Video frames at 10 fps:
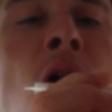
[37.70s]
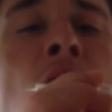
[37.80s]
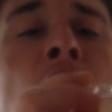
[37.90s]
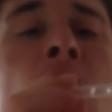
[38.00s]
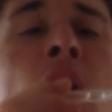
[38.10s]

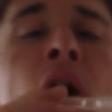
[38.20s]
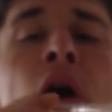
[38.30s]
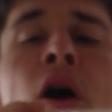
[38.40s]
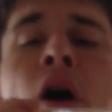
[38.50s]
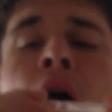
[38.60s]

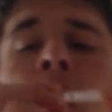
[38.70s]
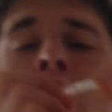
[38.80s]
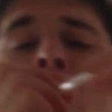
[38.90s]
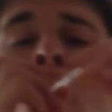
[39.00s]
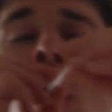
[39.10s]

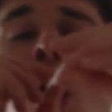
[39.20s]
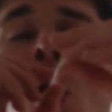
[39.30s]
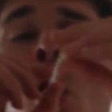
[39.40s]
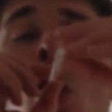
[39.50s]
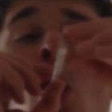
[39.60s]

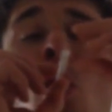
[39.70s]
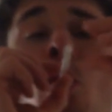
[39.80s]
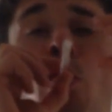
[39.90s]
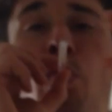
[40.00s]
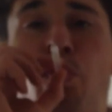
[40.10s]

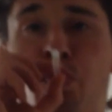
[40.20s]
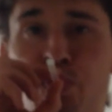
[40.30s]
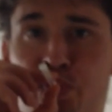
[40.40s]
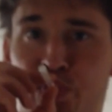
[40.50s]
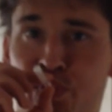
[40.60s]

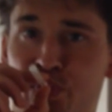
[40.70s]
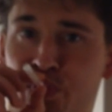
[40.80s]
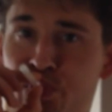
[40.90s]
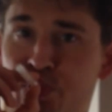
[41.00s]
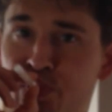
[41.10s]

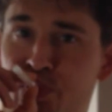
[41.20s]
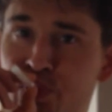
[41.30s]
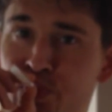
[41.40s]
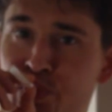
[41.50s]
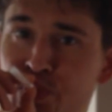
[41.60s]

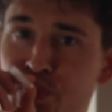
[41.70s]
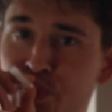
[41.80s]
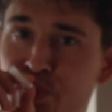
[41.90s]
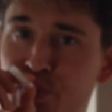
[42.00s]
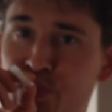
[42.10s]

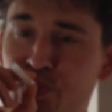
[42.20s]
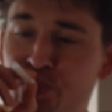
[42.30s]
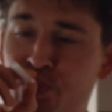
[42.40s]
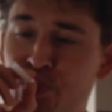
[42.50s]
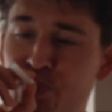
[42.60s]

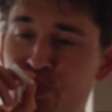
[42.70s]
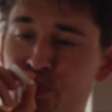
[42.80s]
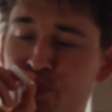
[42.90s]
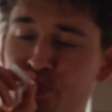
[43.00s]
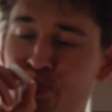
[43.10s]

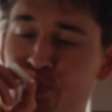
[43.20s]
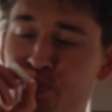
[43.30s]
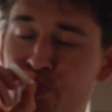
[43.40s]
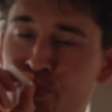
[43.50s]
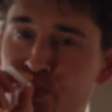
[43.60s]

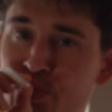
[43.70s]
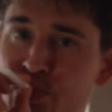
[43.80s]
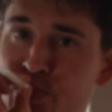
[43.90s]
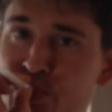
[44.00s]
(no one is talking)